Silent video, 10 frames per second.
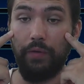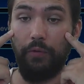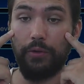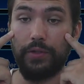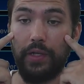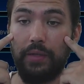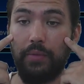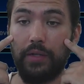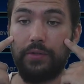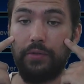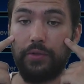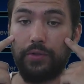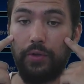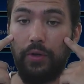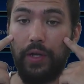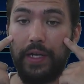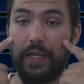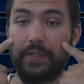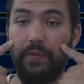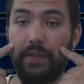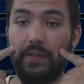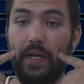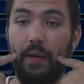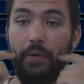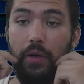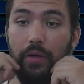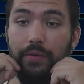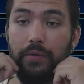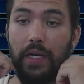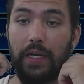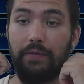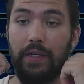1 Fortune Lady monster you control and excavate the top card of your deck.